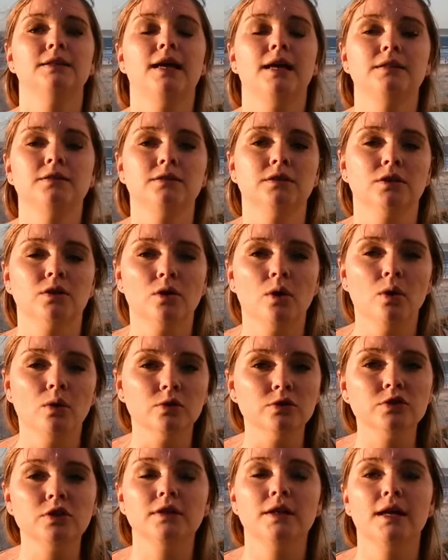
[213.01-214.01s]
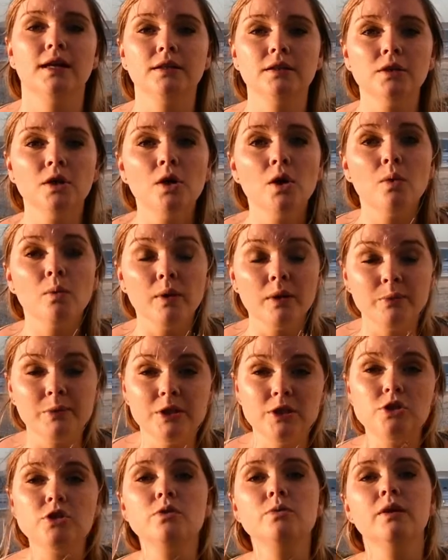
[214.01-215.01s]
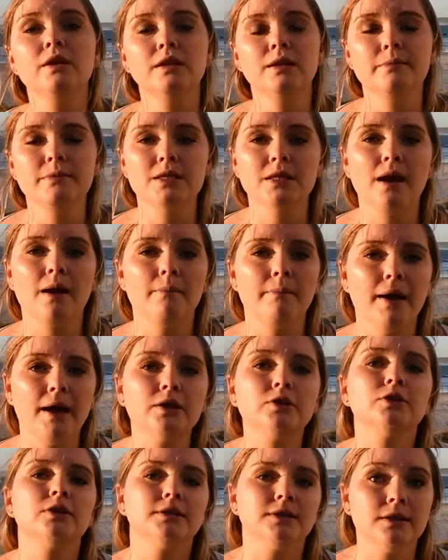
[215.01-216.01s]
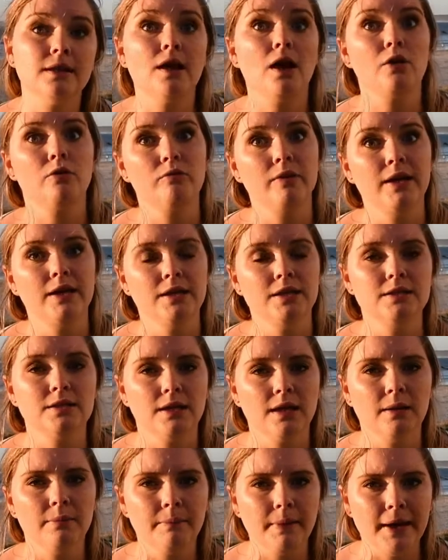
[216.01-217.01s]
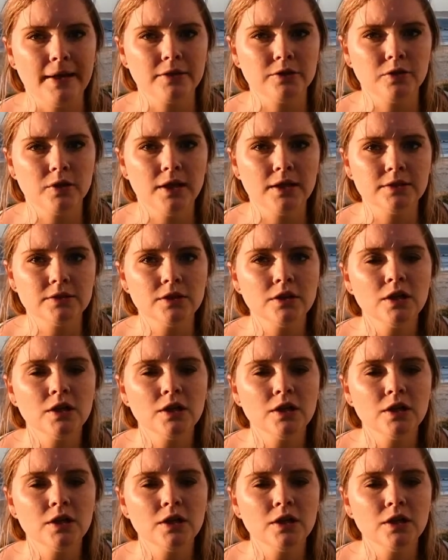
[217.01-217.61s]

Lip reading: That's the goal, so that when we do want them to come back to us, they are ready to come back to us.